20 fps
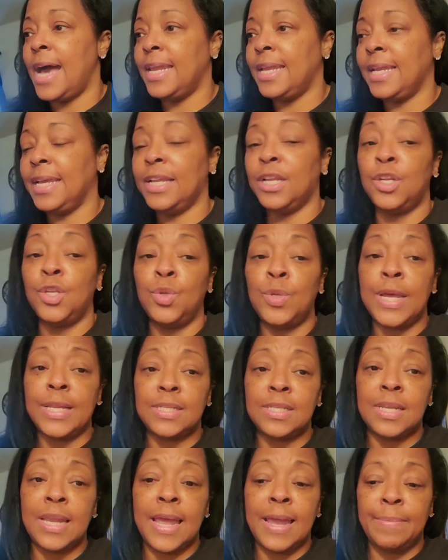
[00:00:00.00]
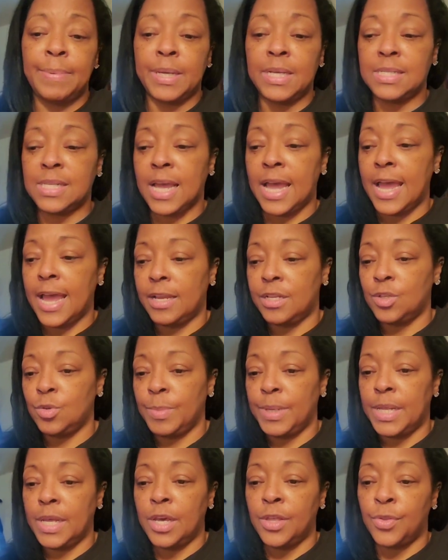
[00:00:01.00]
I didn't get to do that today because I had too
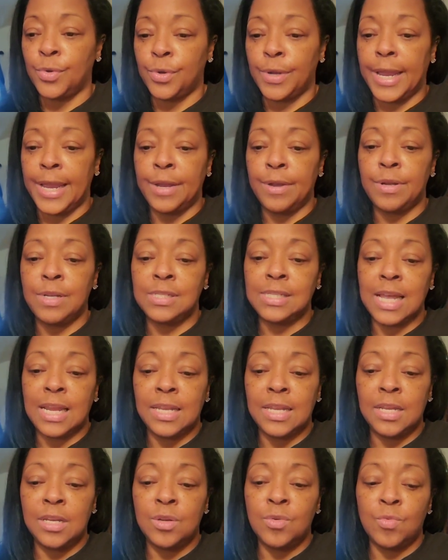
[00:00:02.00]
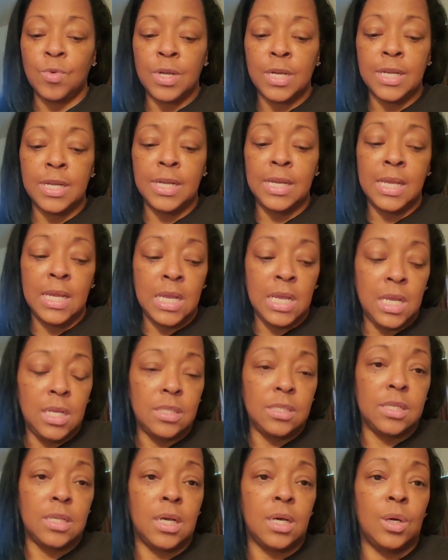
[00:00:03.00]
many other errands I needed to run.
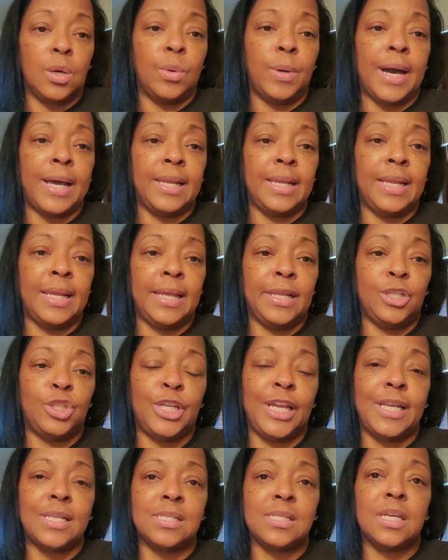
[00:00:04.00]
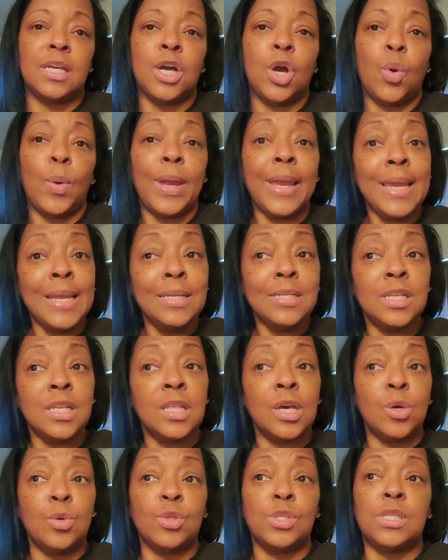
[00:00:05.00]
So I didn't get a chance to go into
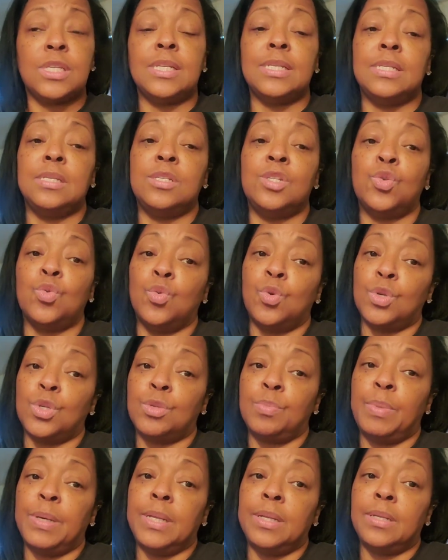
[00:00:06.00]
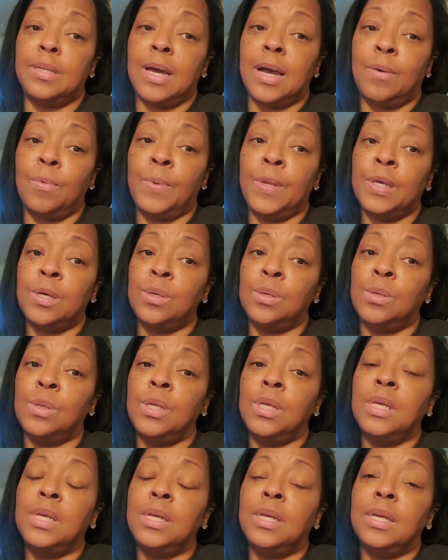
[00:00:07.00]
those stores, but I will
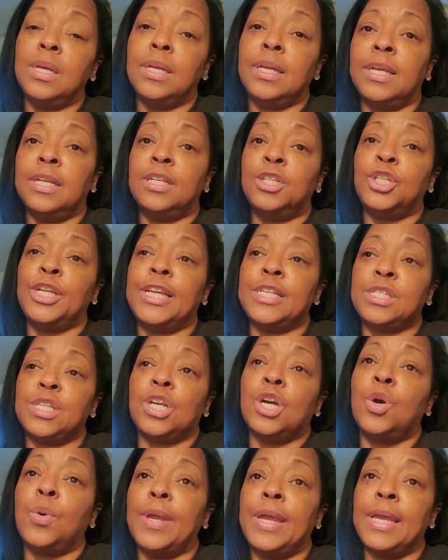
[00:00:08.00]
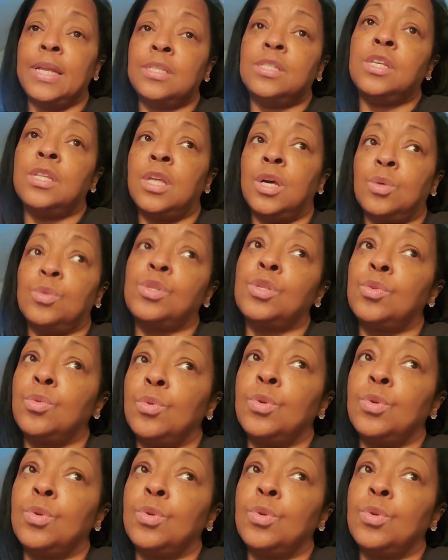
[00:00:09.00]
get a chance to go into those